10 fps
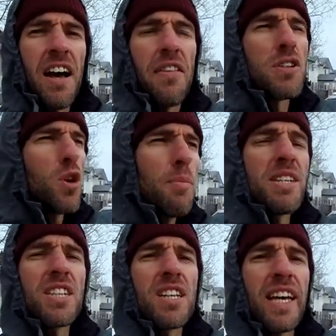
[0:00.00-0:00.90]
There's a whole
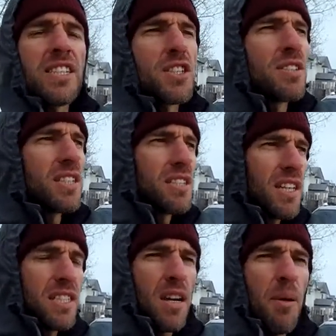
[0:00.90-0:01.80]
bunch of glaciers.
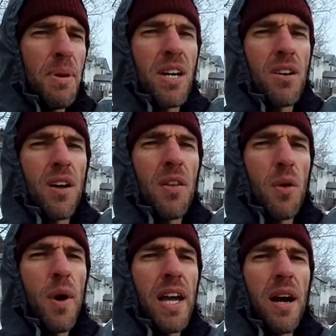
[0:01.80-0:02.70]
It's uphill on the
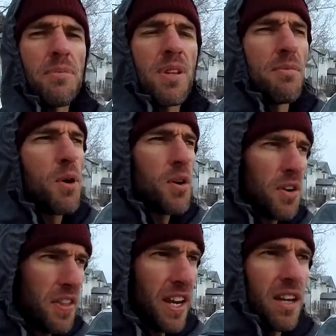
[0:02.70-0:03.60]
way up to the border,
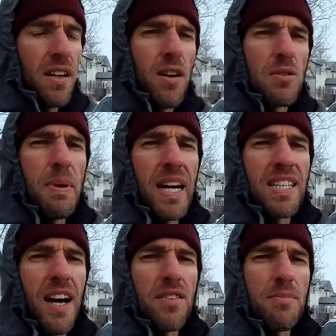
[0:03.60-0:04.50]
and then it goes back
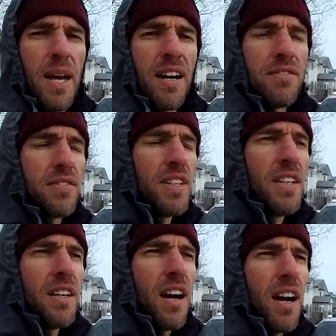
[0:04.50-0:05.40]
down to Banff.
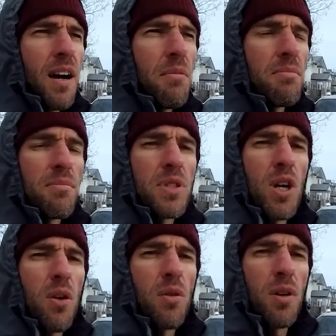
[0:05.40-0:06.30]

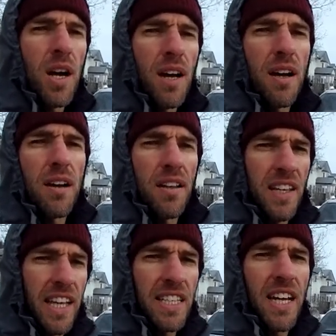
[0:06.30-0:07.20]

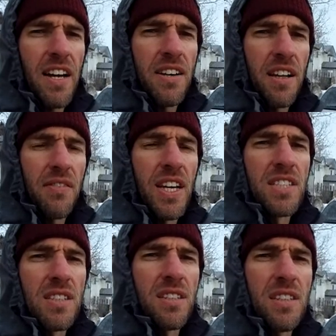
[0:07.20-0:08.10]
It gets higher in
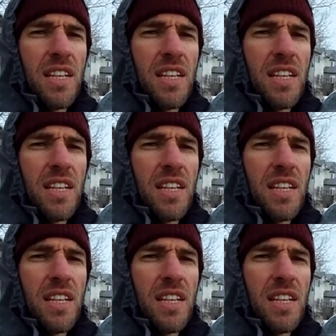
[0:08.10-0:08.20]
elevation.